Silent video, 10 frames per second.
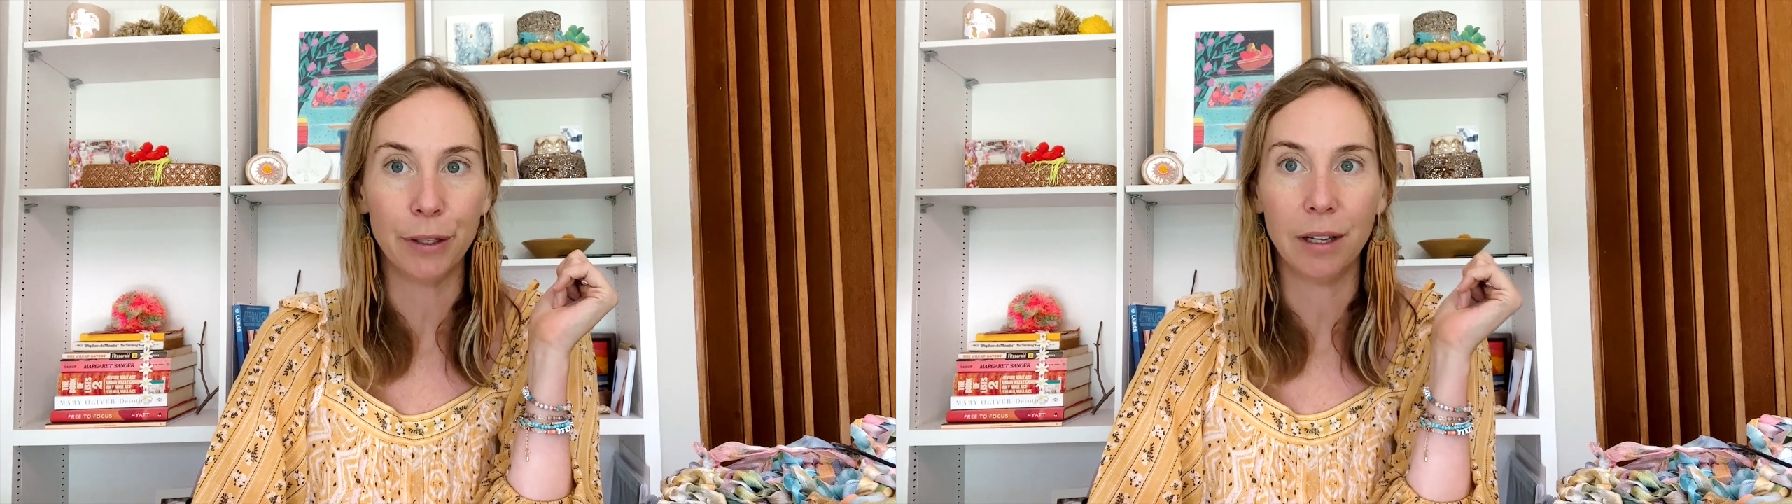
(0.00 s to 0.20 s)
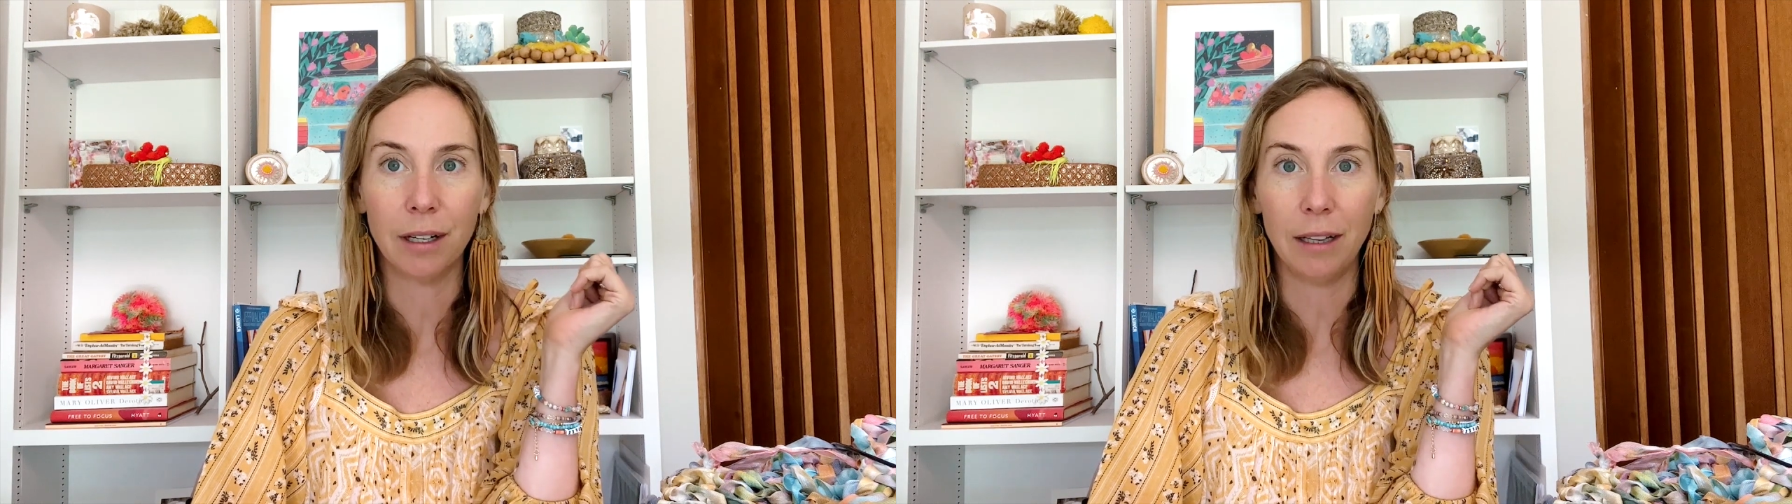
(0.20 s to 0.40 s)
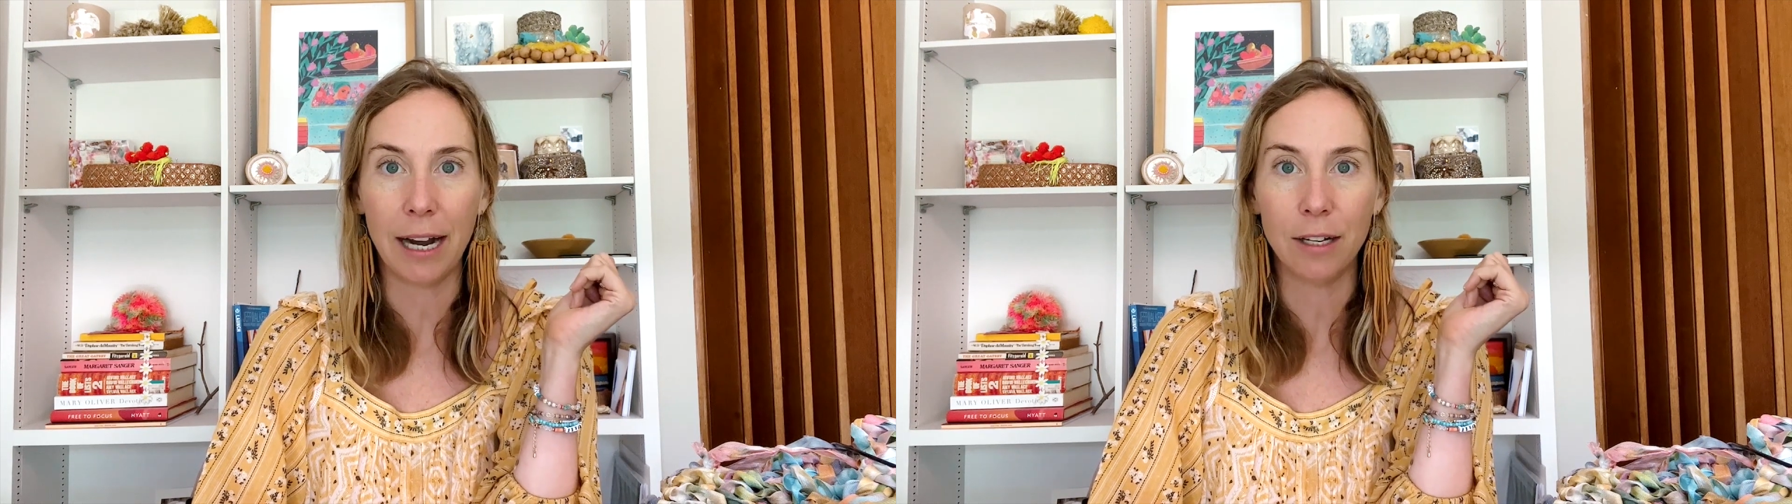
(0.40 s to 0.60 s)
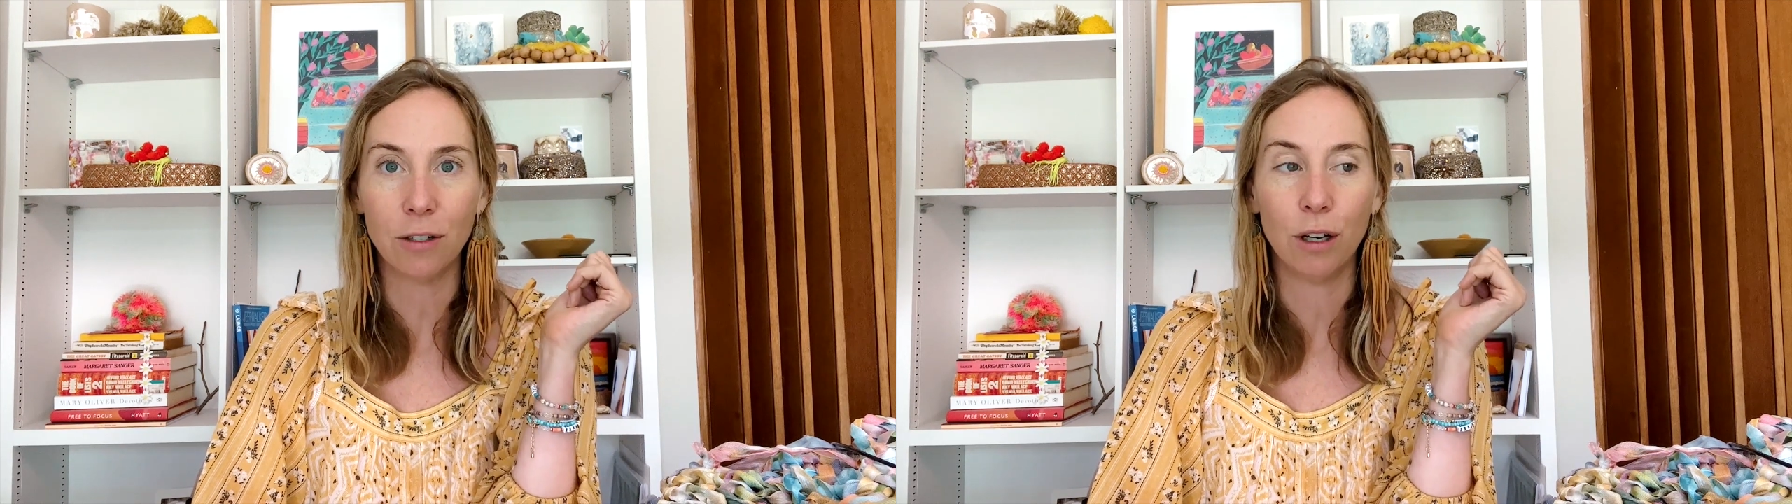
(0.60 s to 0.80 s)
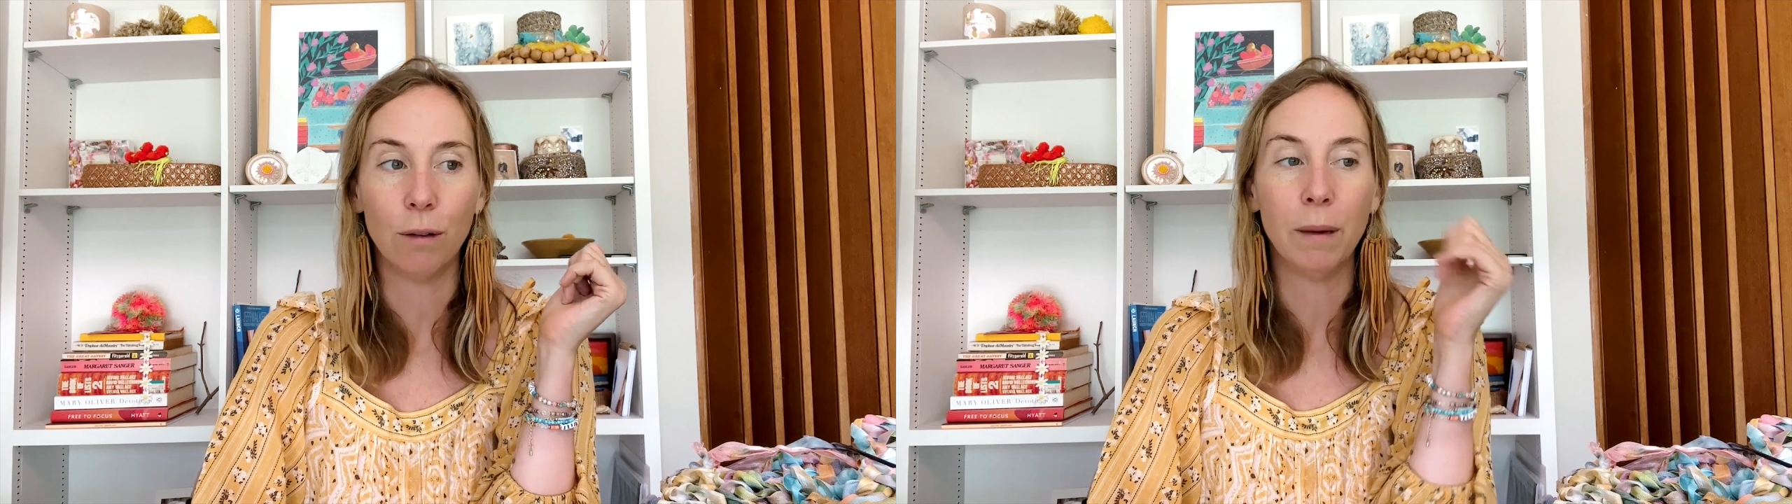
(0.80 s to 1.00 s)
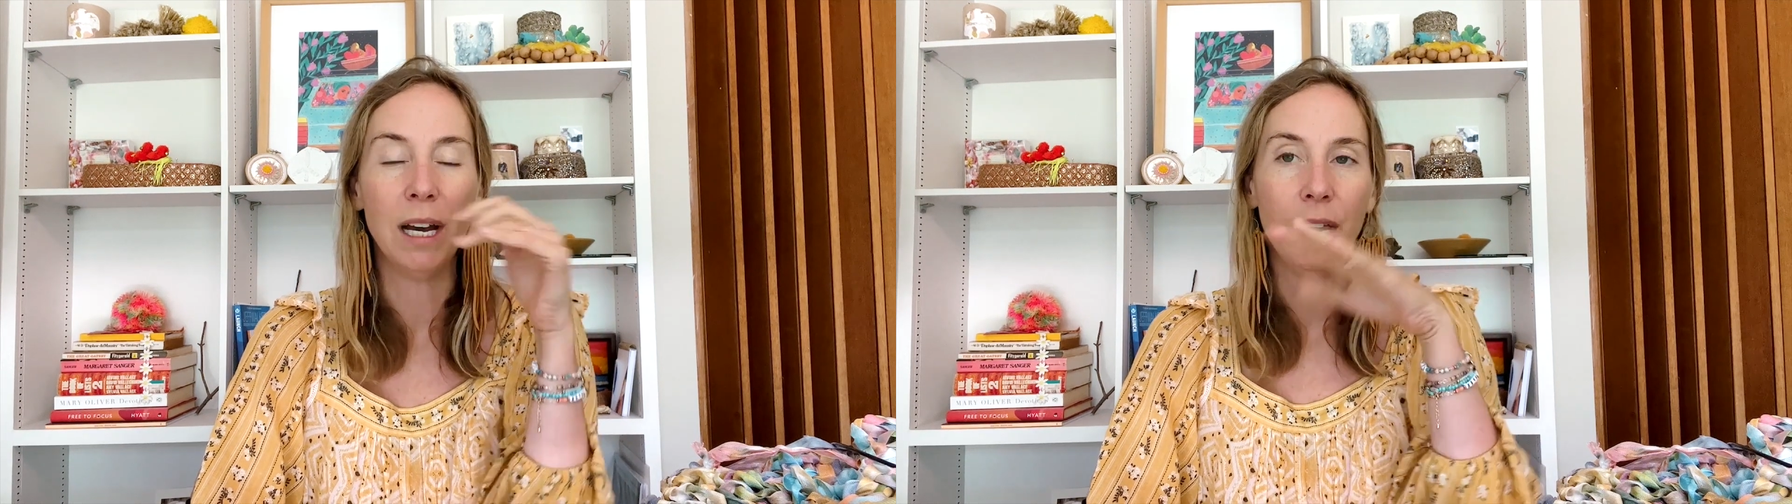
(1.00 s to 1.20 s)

to the kaleidoscope.